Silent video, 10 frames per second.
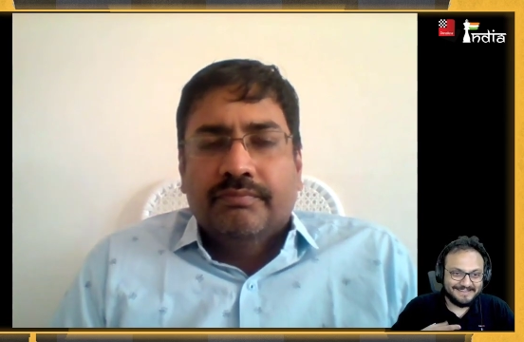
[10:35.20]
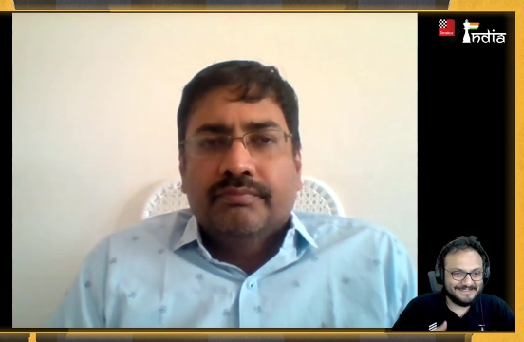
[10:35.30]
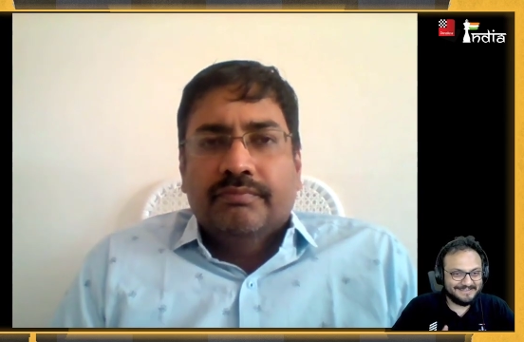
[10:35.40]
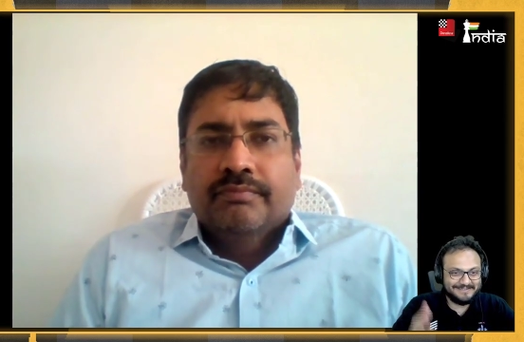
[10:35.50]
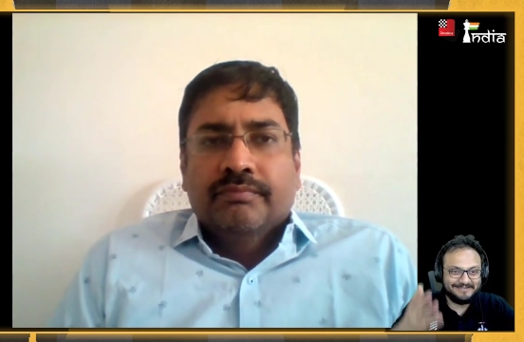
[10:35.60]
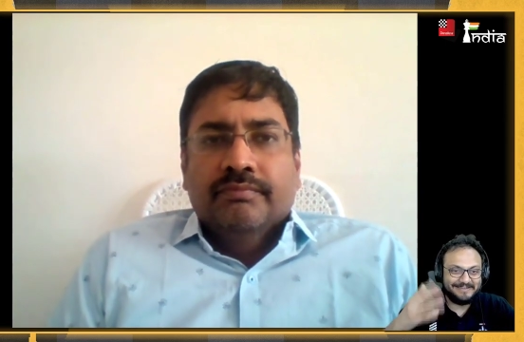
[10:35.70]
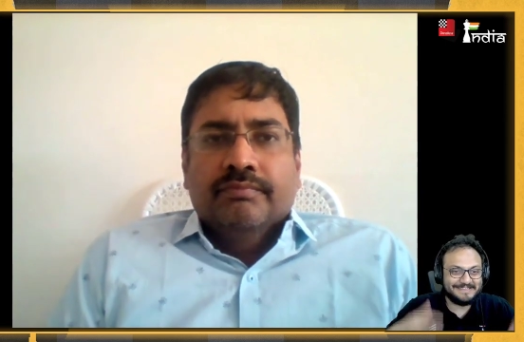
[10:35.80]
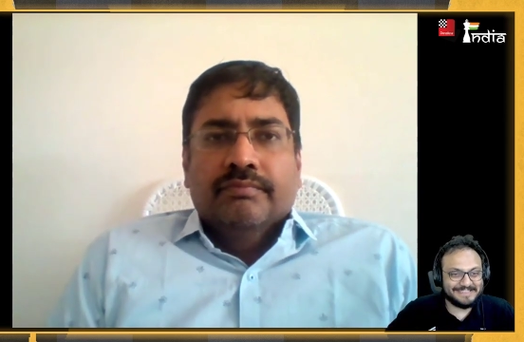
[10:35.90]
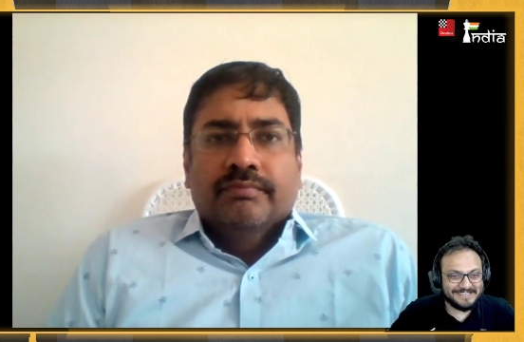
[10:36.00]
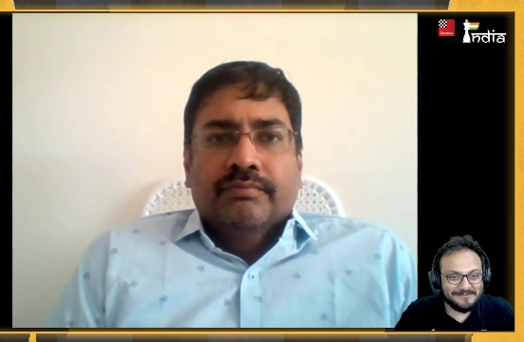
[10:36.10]

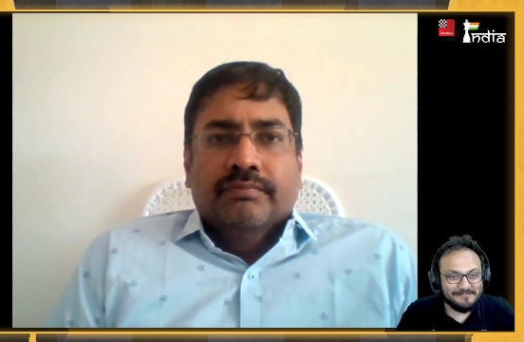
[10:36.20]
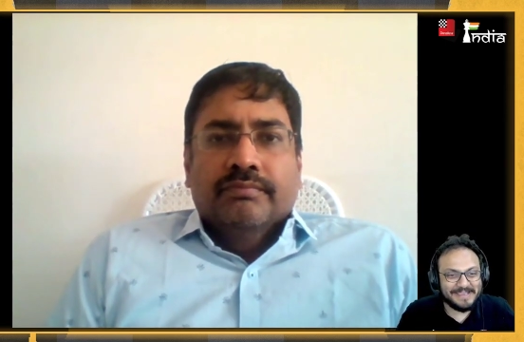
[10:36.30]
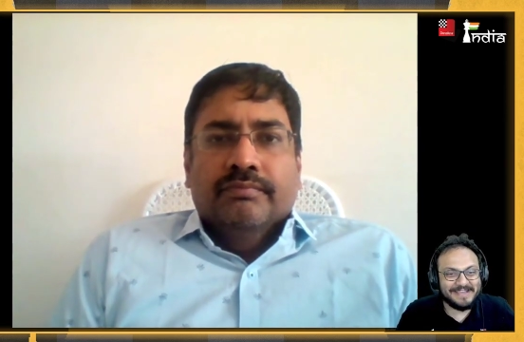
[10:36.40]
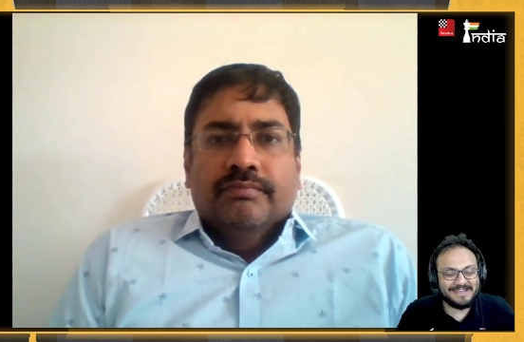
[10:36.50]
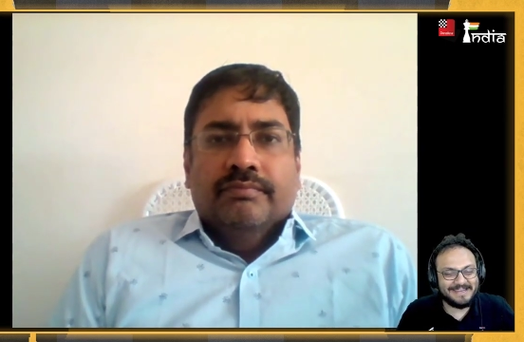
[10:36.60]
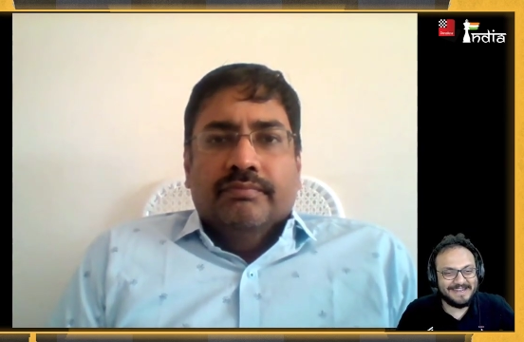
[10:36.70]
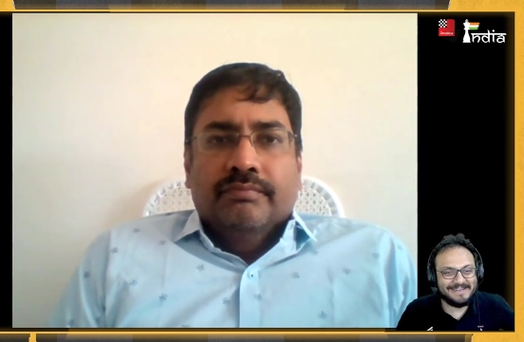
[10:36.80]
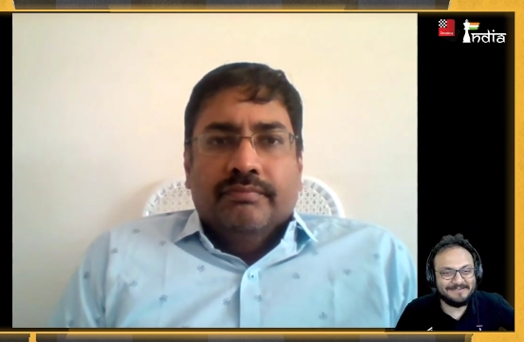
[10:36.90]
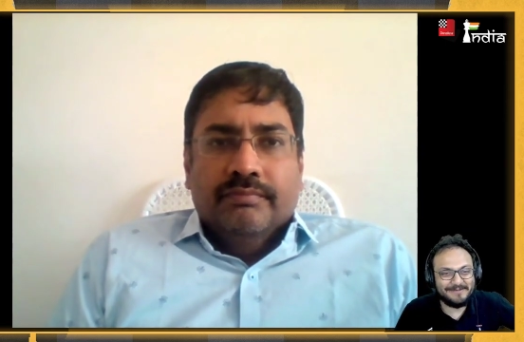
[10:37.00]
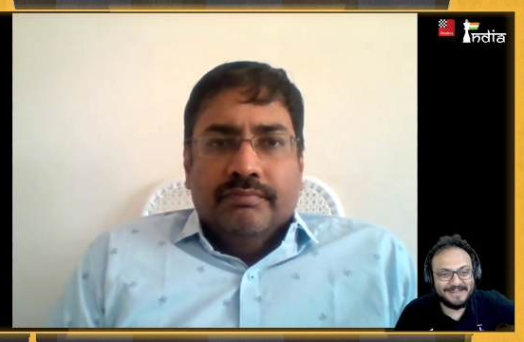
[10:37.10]
Speaker 1: it's just begun,
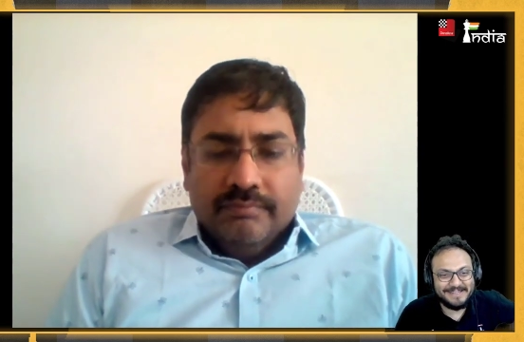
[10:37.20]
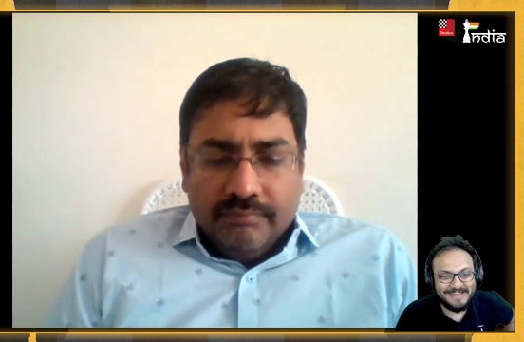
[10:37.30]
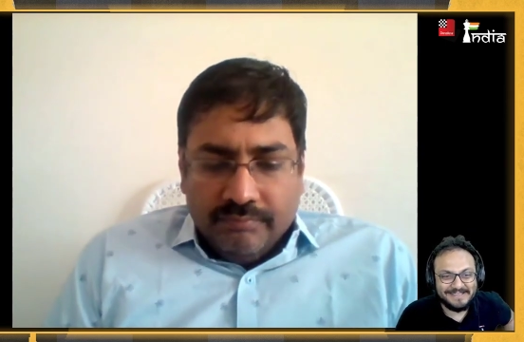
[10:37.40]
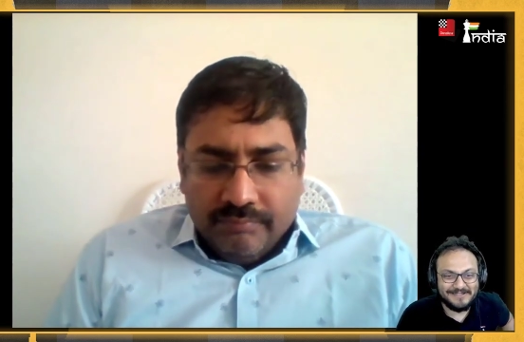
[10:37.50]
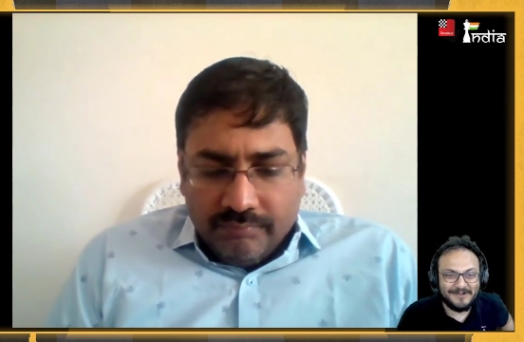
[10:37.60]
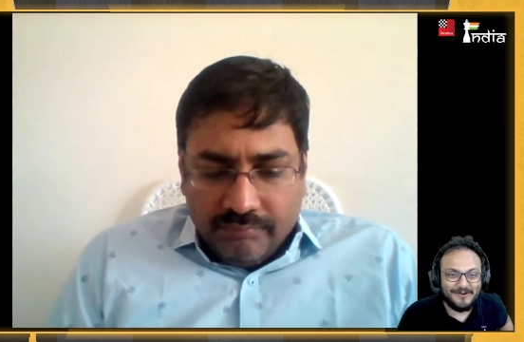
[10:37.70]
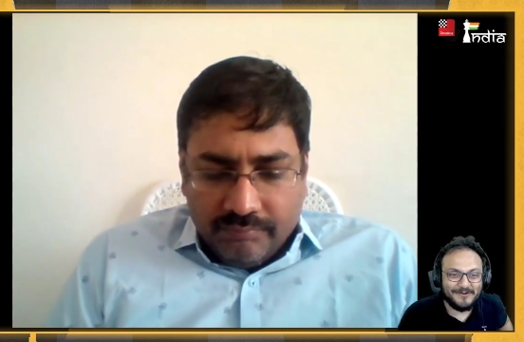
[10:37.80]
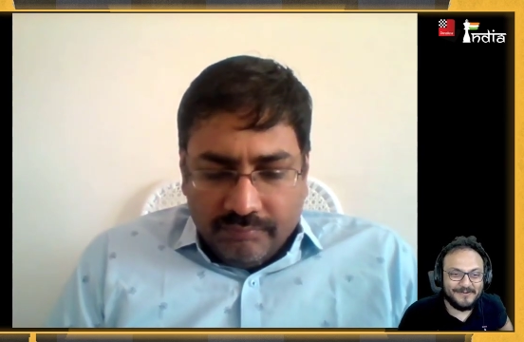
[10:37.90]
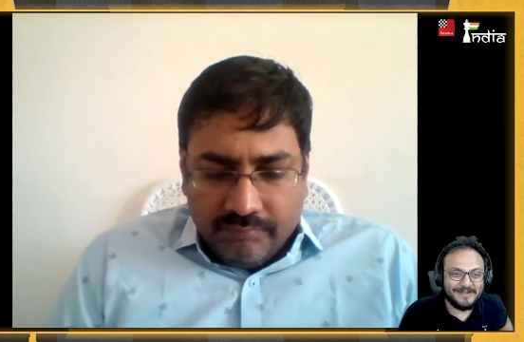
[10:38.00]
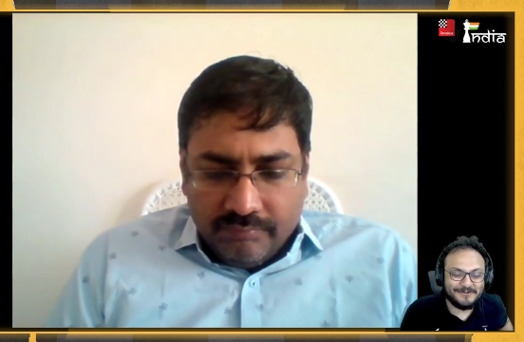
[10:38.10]
and Bharath has a long way